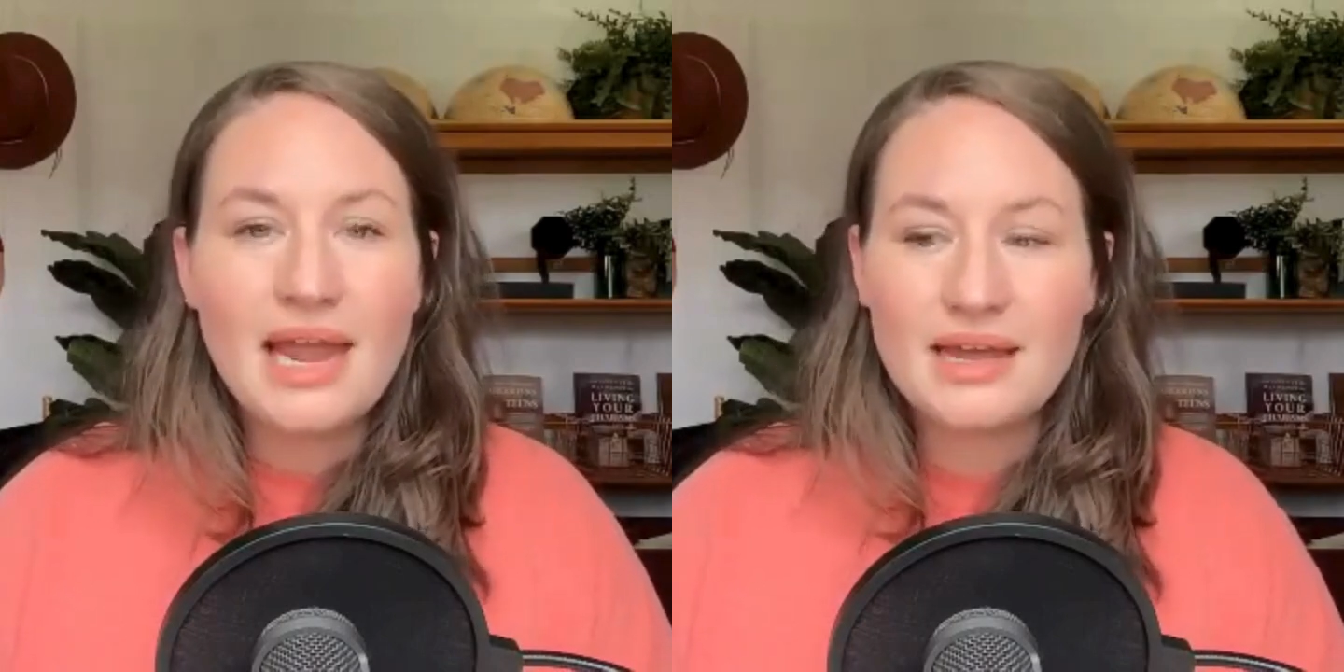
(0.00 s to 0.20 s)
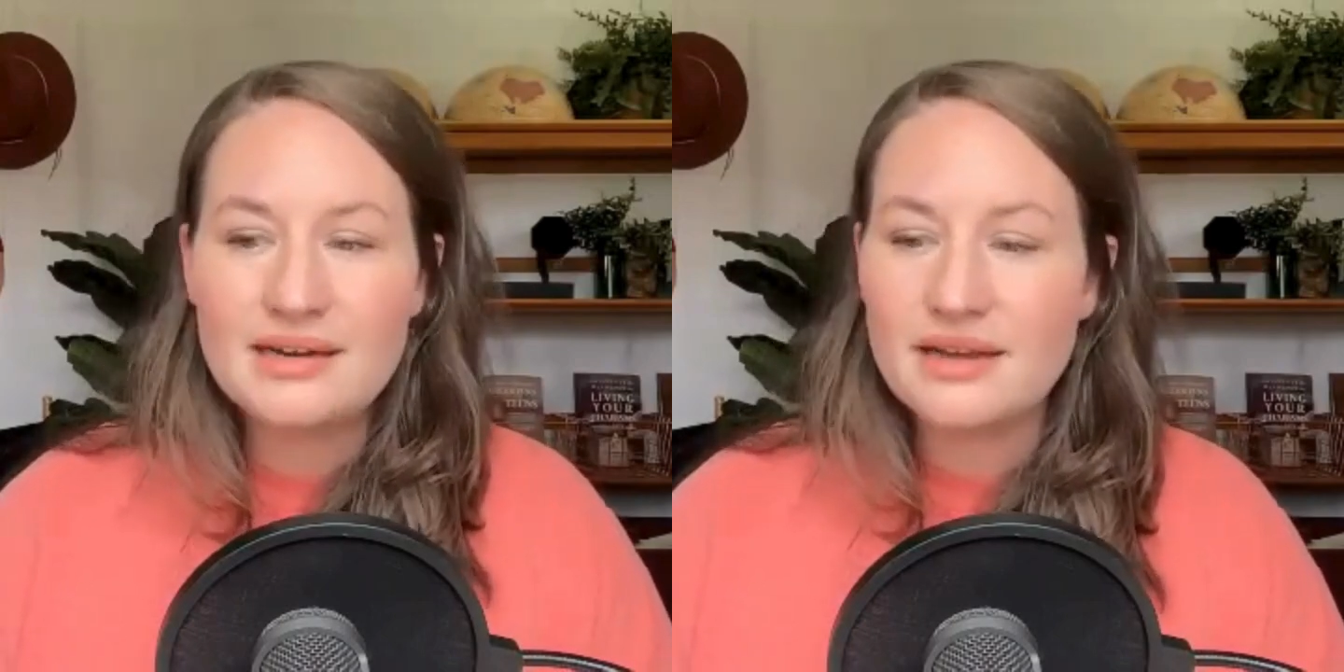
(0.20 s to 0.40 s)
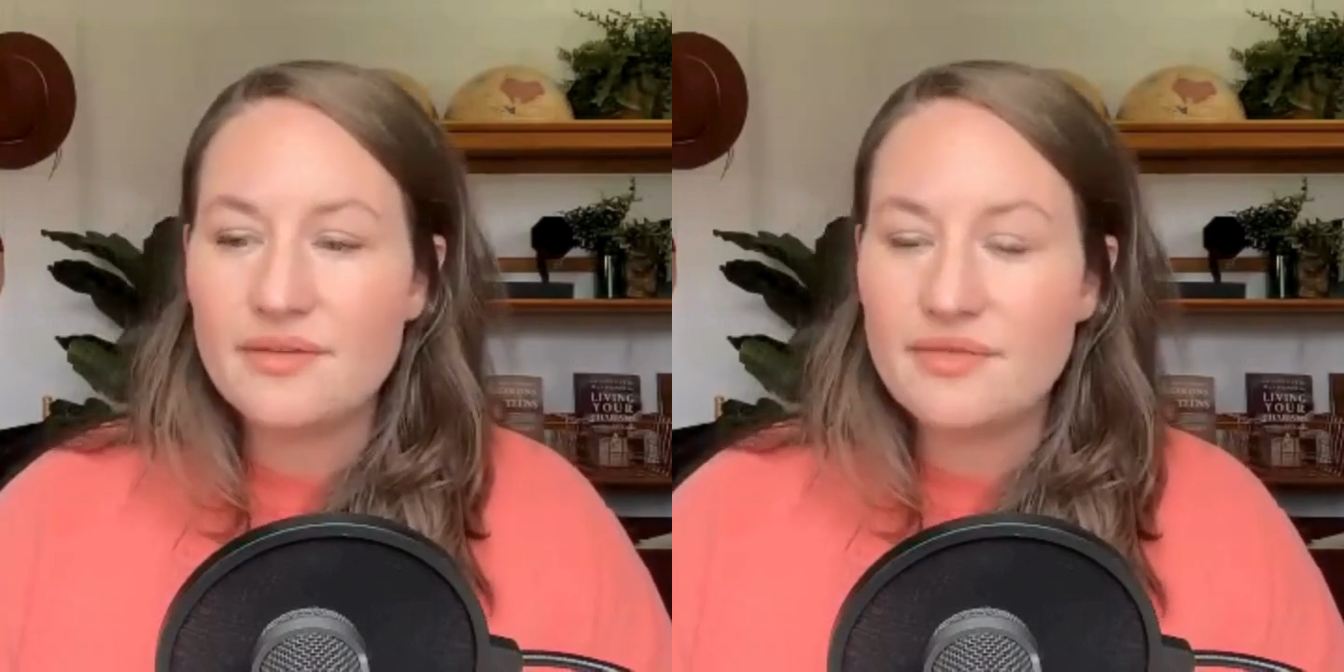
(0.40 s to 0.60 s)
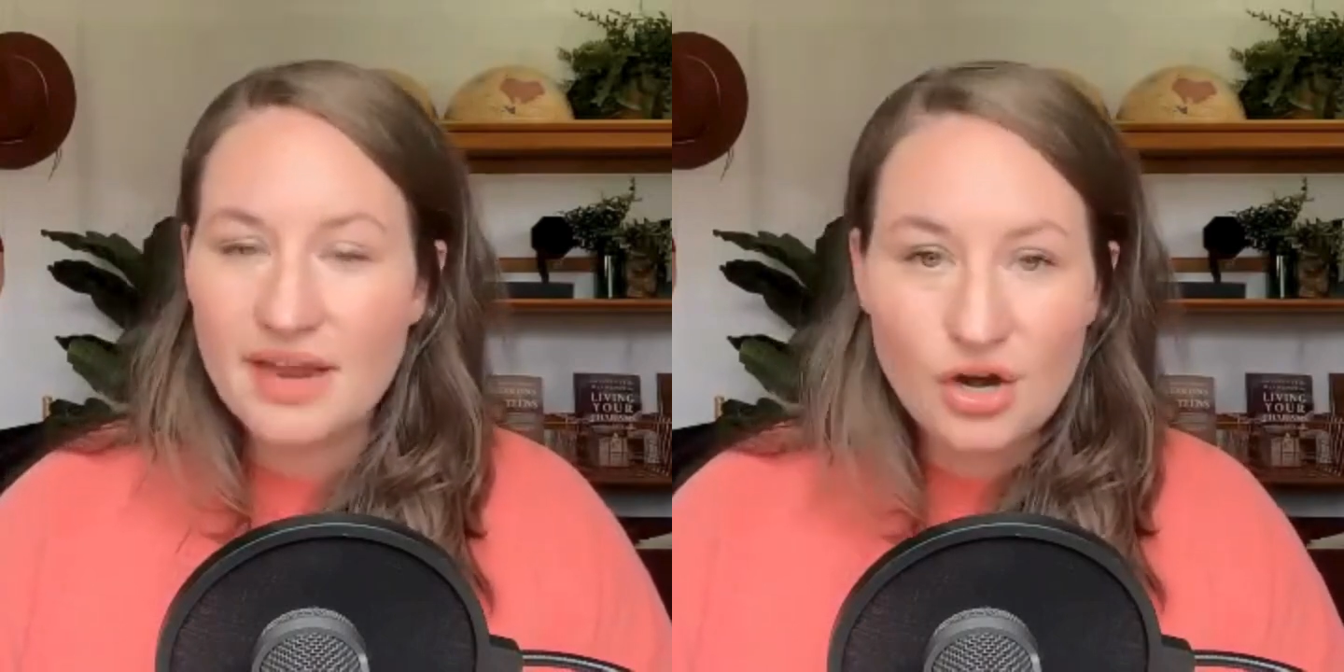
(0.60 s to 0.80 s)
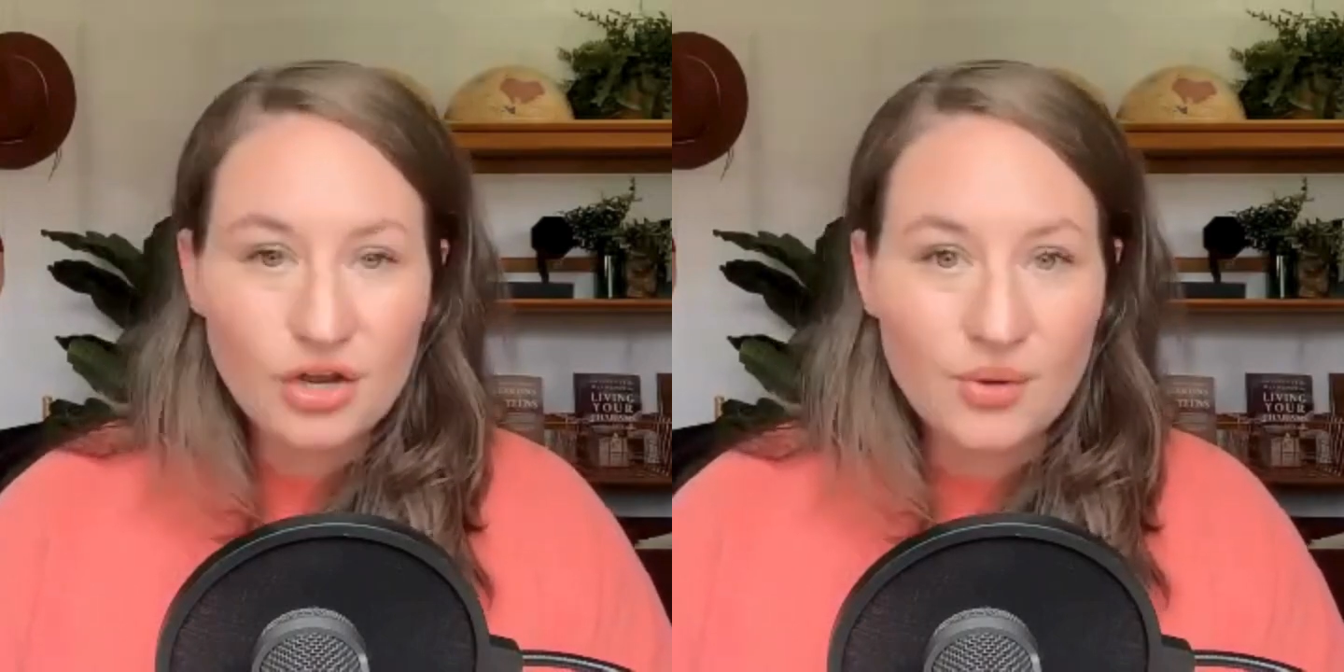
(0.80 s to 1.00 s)
And
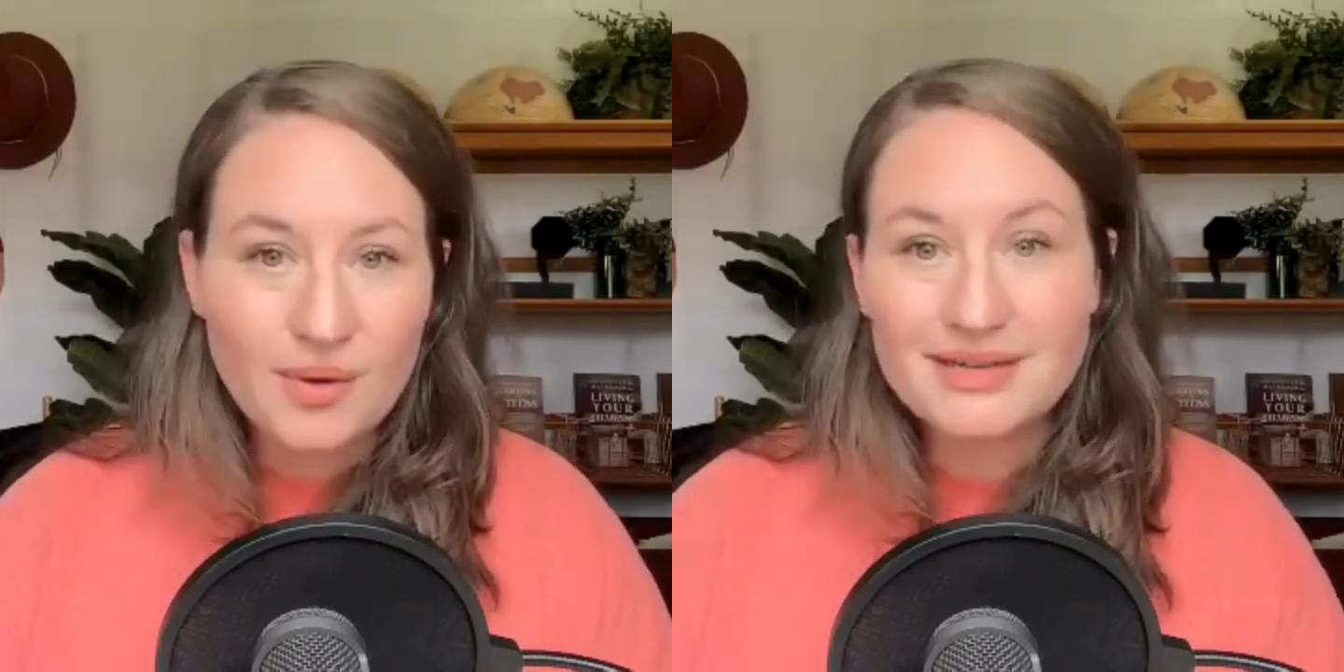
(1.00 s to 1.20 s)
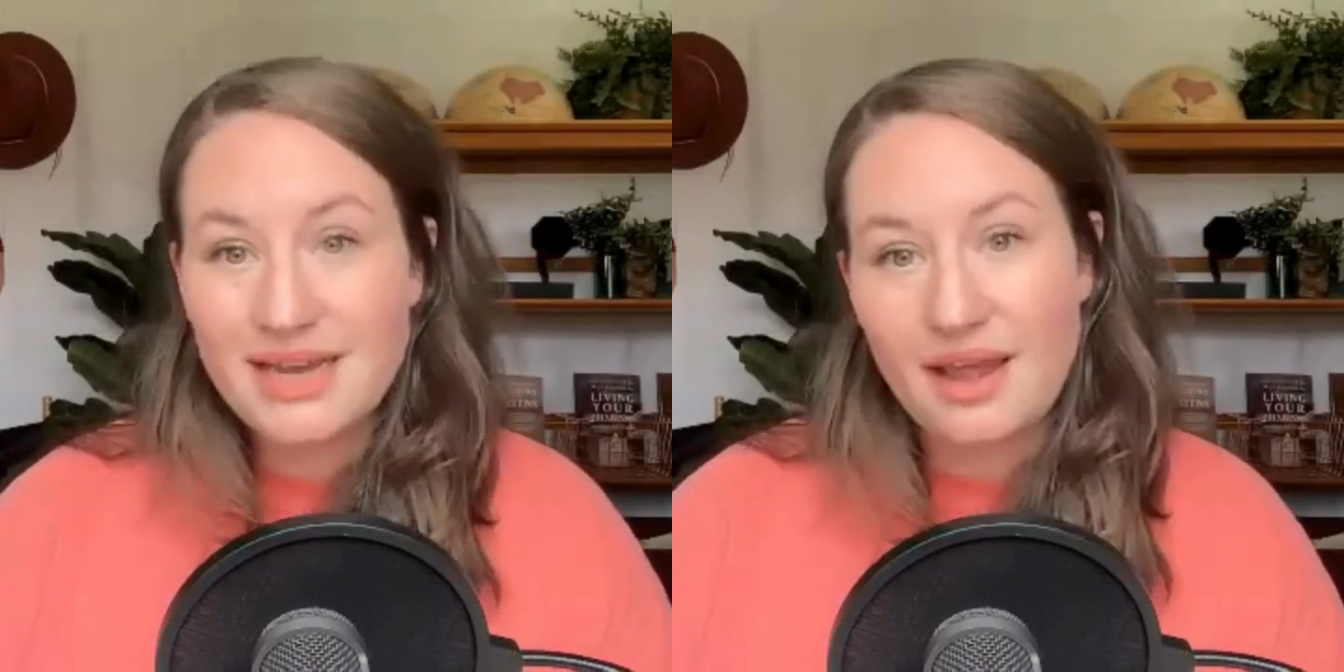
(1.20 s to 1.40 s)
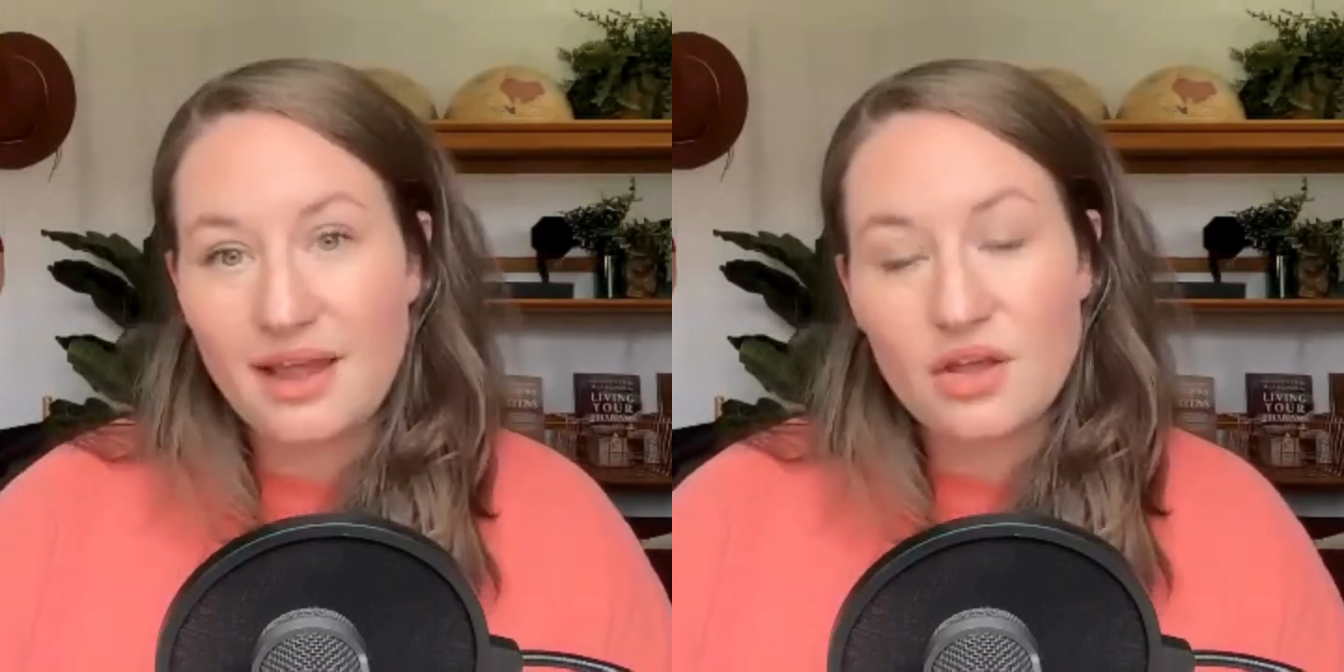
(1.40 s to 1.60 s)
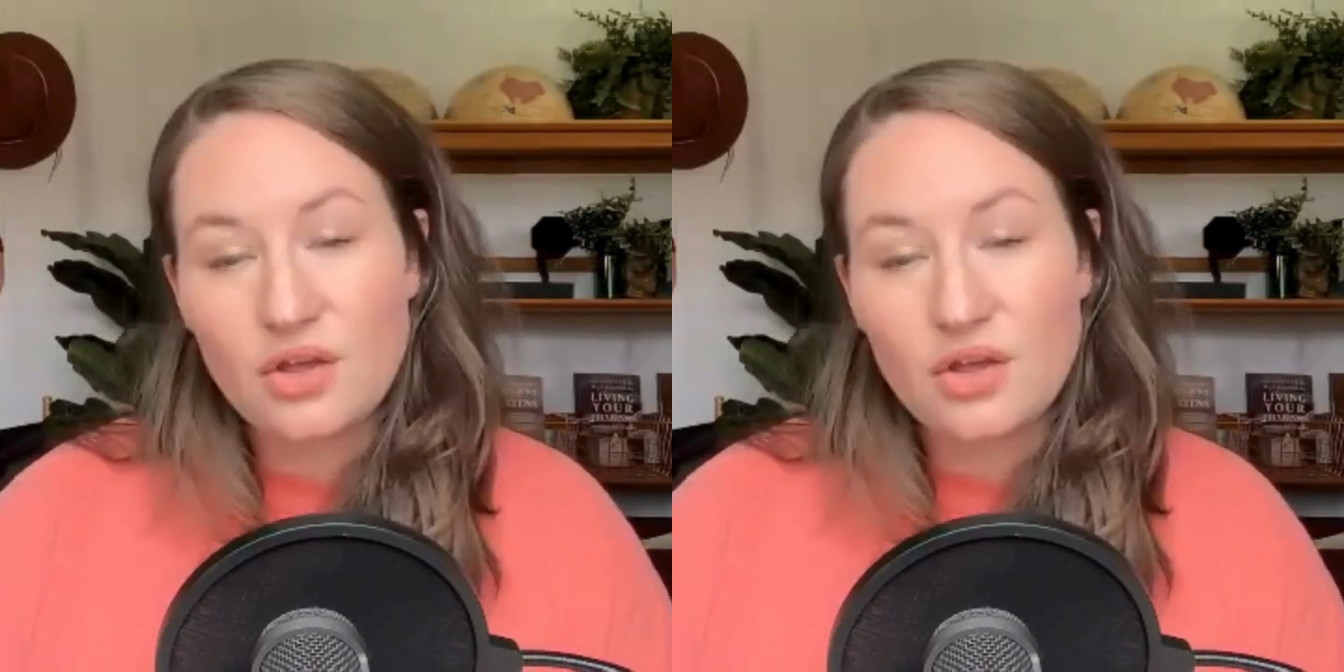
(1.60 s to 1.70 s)
there you can take